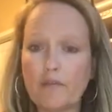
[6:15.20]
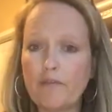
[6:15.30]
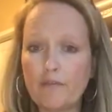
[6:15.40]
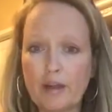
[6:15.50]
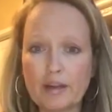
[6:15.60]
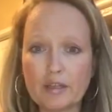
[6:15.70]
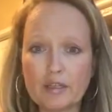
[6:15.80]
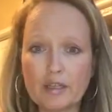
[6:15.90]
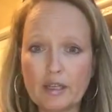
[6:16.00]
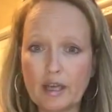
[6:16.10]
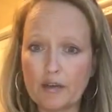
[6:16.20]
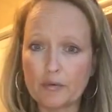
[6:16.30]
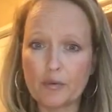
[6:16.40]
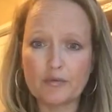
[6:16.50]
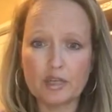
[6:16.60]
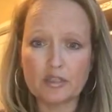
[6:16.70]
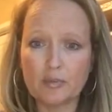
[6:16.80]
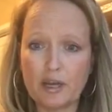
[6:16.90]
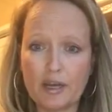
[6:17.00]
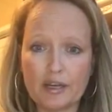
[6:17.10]
Finally, after we've talked
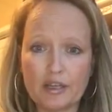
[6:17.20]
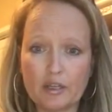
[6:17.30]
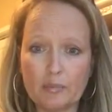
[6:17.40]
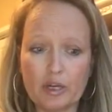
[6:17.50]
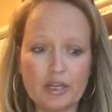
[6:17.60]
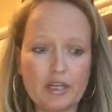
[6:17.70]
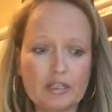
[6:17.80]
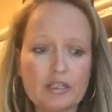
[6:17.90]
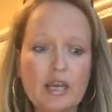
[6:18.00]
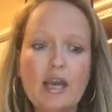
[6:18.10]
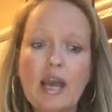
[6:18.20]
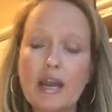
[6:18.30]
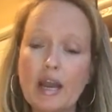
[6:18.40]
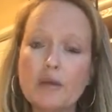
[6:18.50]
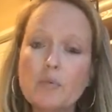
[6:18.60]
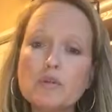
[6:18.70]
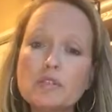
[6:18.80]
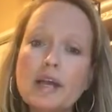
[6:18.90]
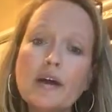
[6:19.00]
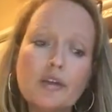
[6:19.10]
about how to get the products, and I will
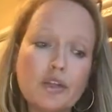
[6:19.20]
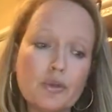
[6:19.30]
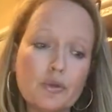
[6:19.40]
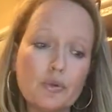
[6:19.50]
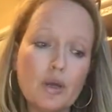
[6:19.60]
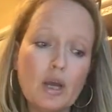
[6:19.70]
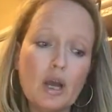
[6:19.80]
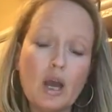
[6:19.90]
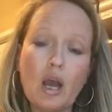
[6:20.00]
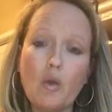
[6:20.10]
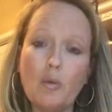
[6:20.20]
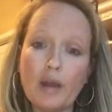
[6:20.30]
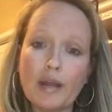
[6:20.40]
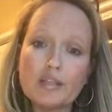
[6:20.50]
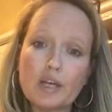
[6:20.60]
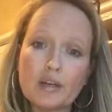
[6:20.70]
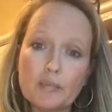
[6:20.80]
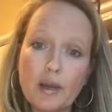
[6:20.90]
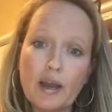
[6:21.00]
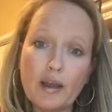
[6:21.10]
tell you, when I talk
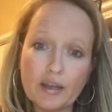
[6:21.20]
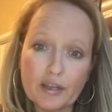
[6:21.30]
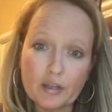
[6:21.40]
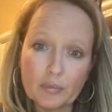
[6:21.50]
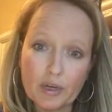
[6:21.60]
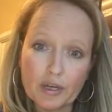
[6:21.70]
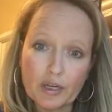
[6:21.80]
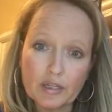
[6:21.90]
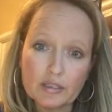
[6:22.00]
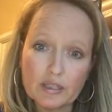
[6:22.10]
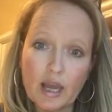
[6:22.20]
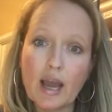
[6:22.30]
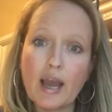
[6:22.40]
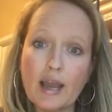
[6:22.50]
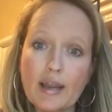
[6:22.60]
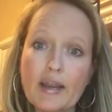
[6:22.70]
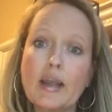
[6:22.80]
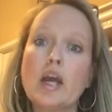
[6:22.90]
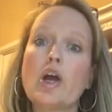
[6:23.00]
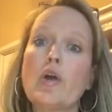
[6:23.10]
about how to get the products,
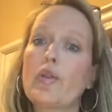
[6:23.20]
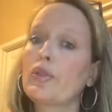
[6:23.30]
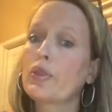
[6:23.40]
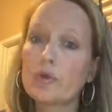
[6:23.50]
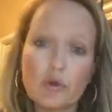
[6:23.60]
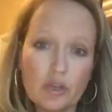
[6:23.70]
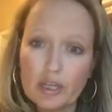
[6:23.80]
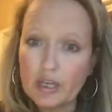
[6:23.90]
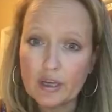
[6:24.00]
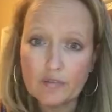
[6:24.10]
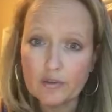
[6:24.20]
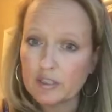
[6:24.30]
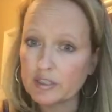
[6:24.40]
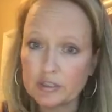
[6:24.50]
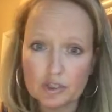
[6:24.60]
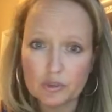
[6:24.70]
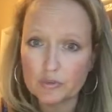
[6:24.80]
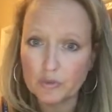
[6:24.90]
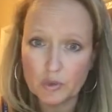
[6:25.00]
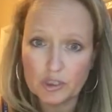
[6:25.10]
I thoroughly cover essential
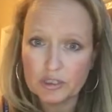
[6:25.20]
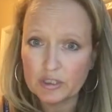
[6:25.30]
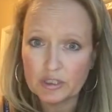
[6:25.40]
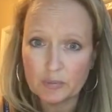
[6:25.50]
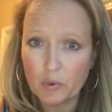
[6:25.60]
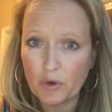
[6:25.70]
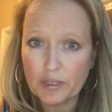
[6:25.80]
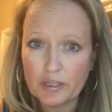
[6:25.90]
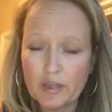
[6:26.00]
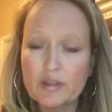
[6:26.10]
rewards at this point.